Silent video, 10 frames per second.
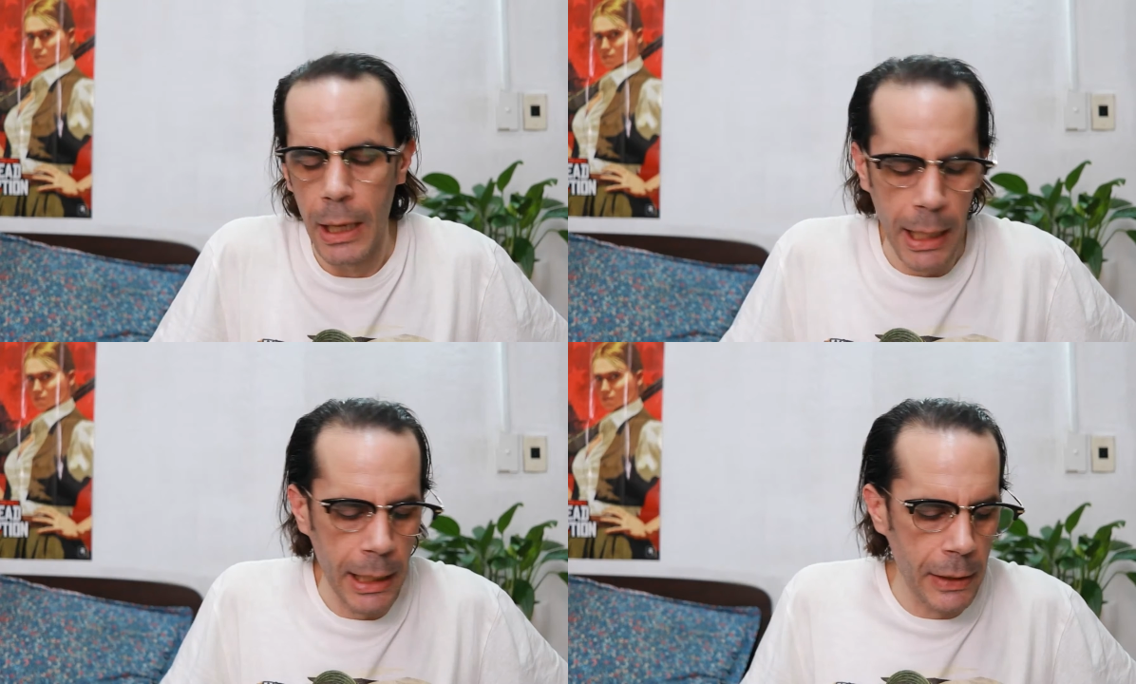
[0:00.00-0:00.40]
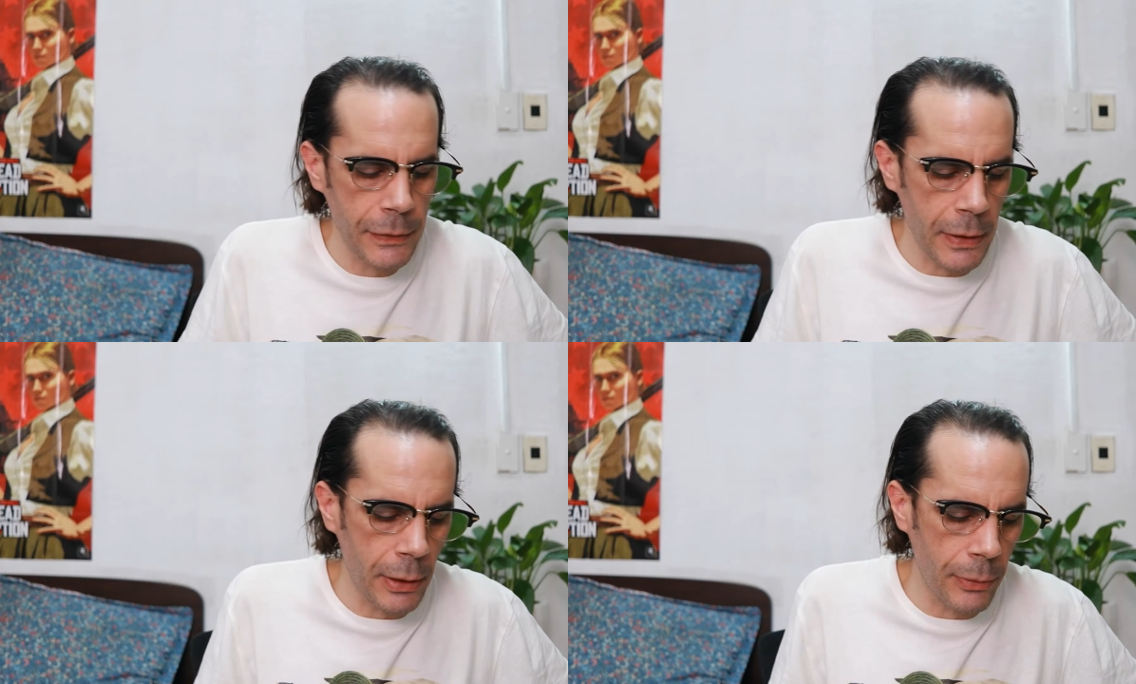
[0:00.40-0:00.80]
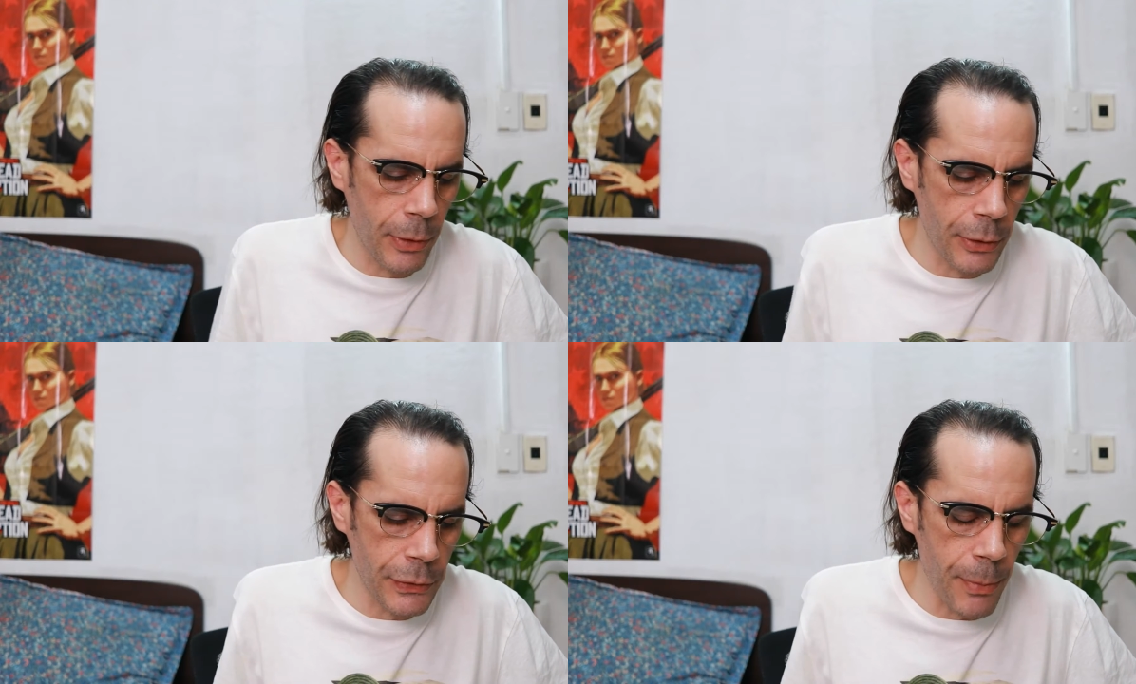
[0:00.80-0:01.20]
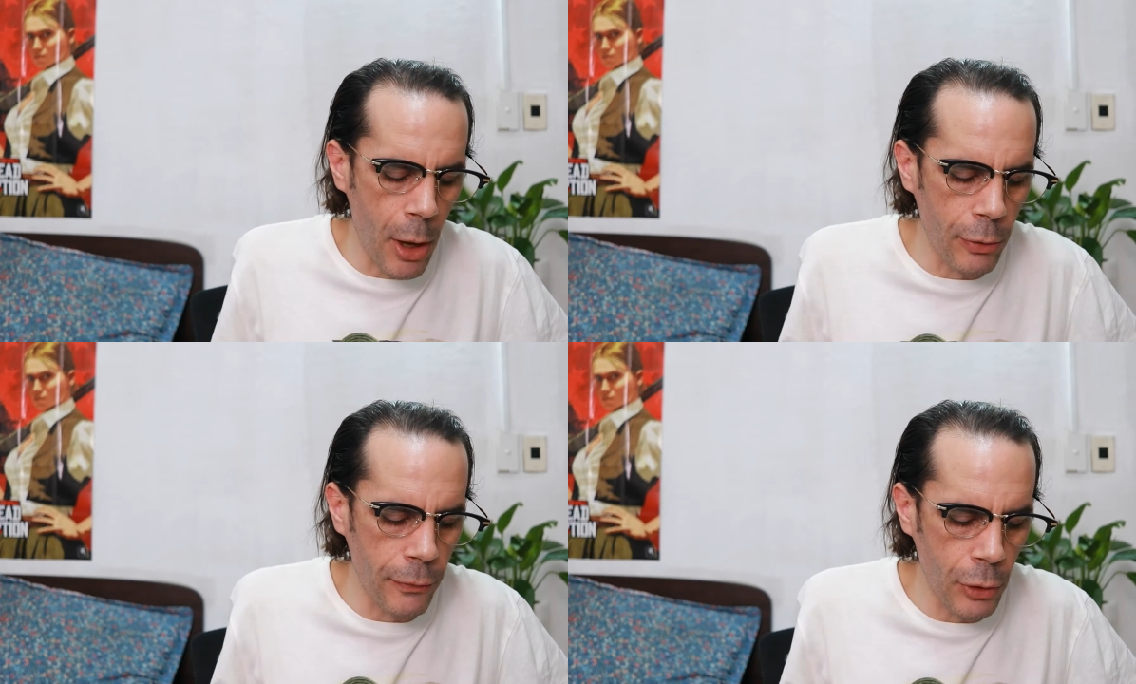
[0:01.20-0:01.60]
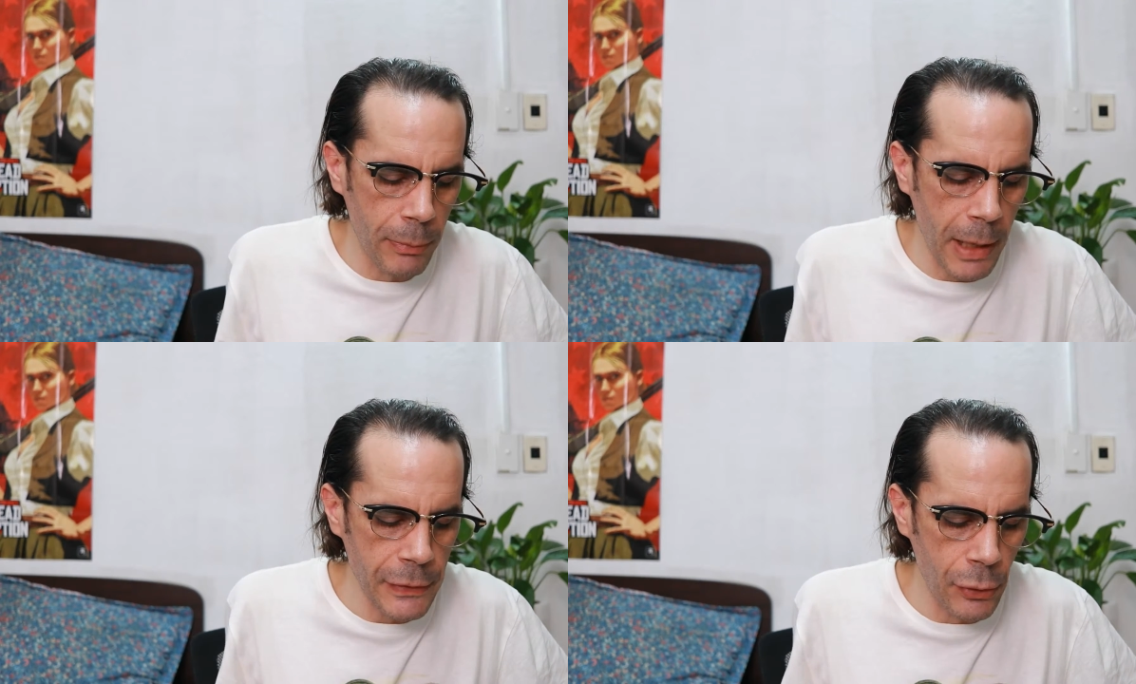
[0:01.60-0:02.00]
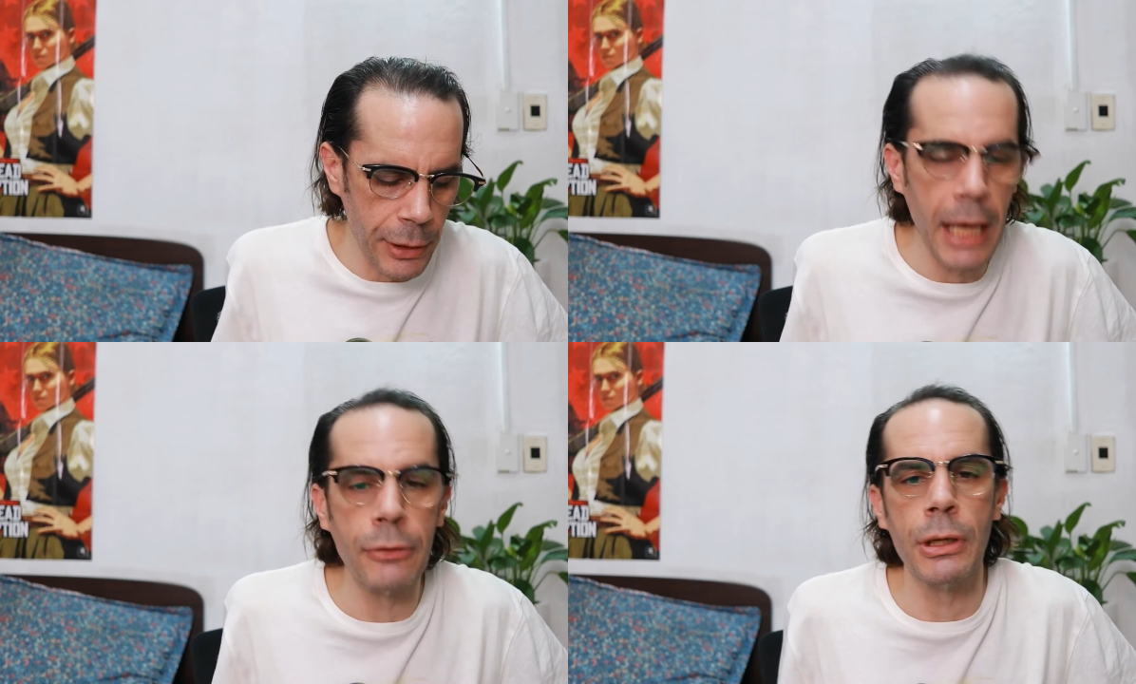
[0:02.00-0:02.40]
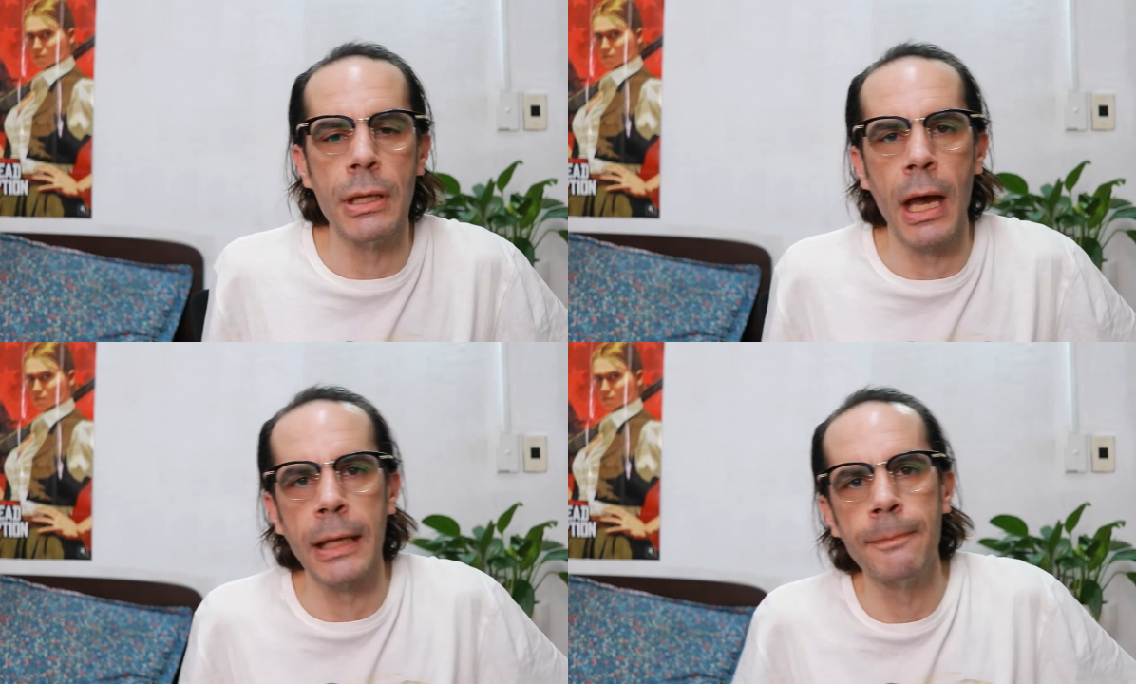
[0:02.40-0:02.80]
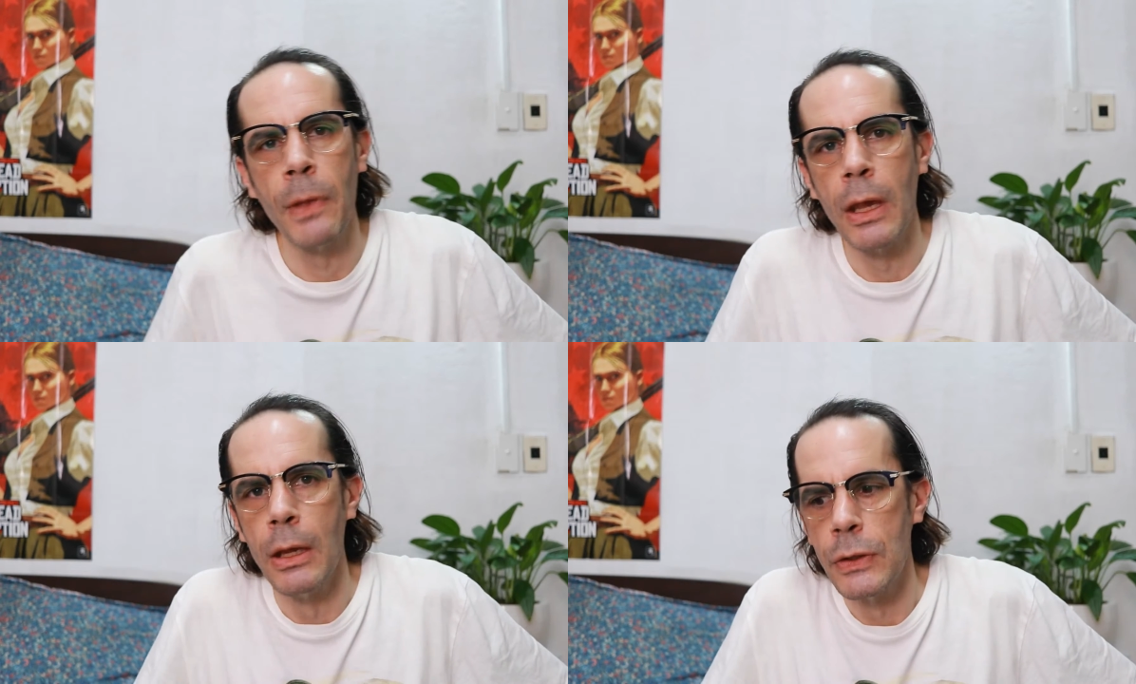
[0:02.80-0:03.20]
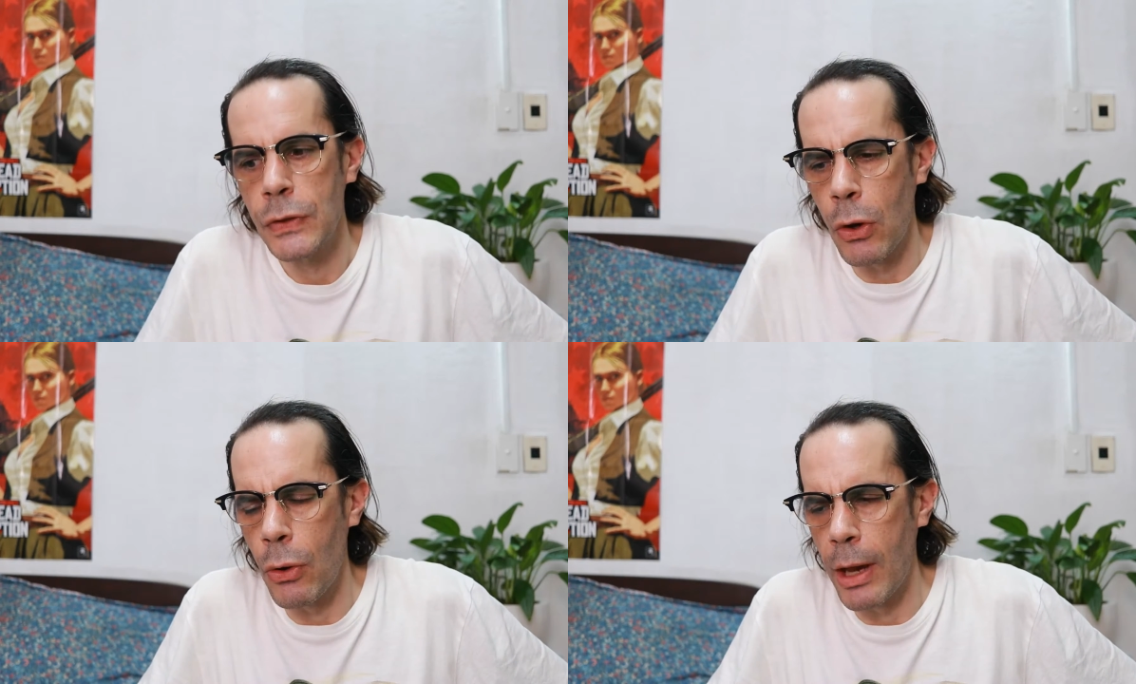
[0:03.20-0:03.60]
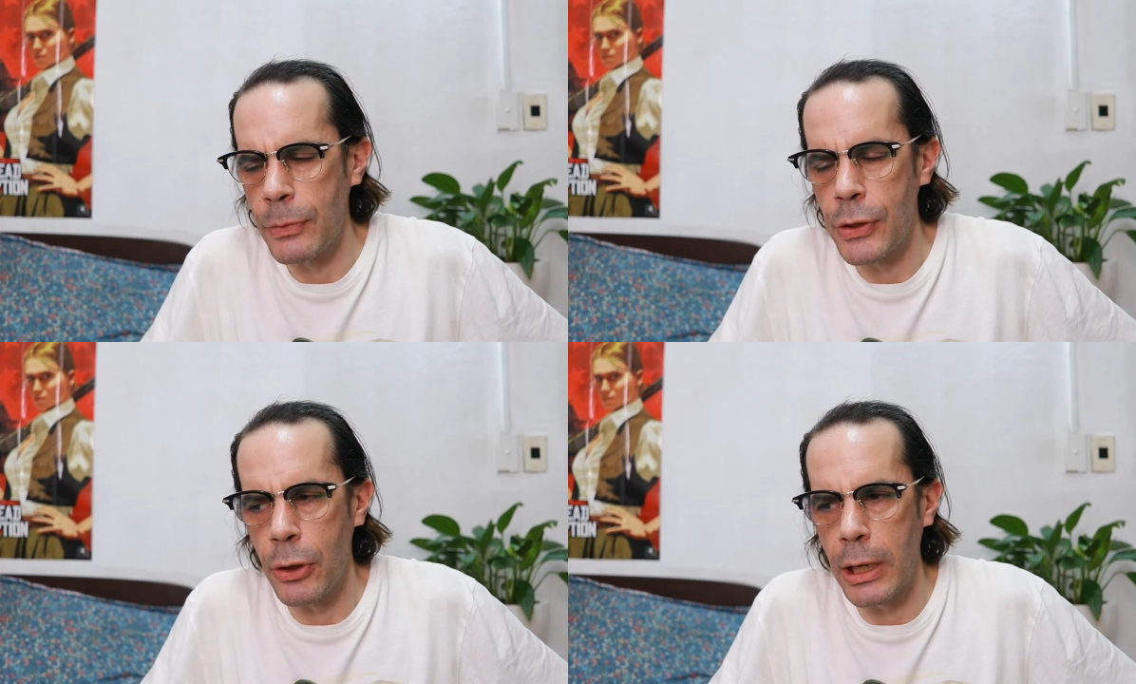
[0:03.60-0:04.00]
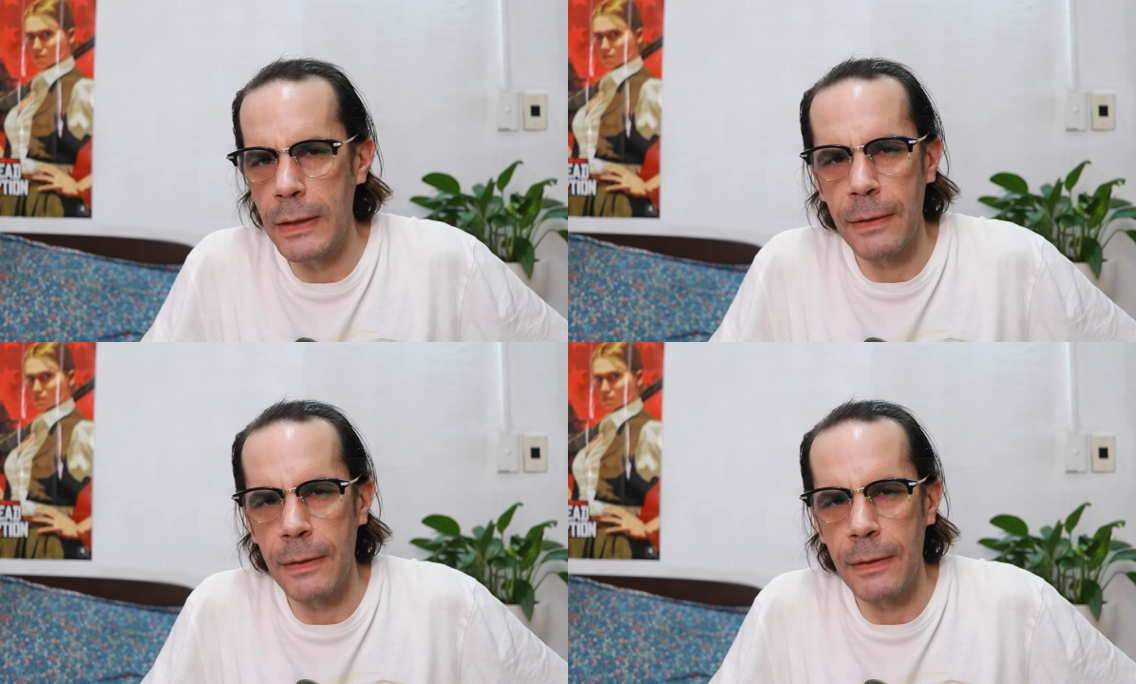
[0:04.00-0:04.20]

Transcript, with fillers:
Speaker 1: It is a, a smaller voting base, only one hundred nine. So I'm curious